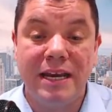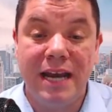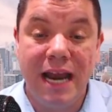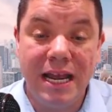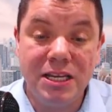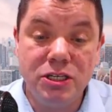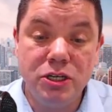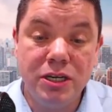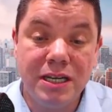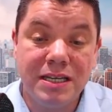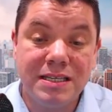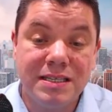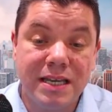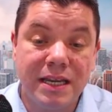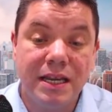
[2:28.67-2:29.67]
And as you
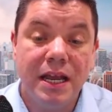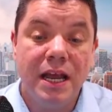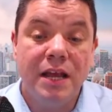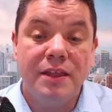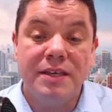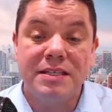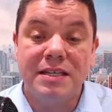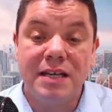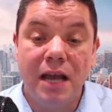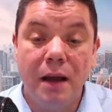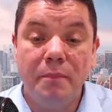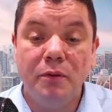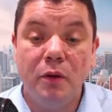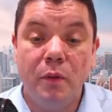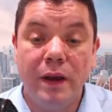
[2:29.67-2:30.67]
can see, there's a
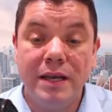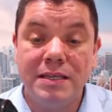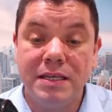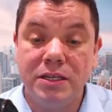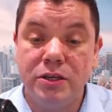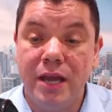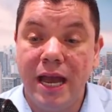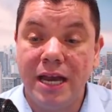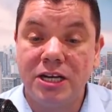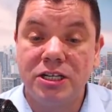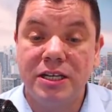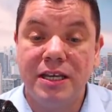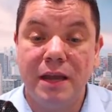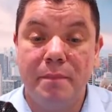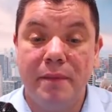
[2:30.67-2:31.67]
couple of ways that you
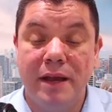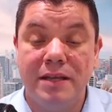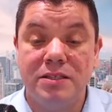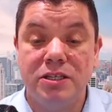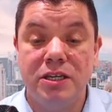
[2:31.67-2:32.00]
actually get paid.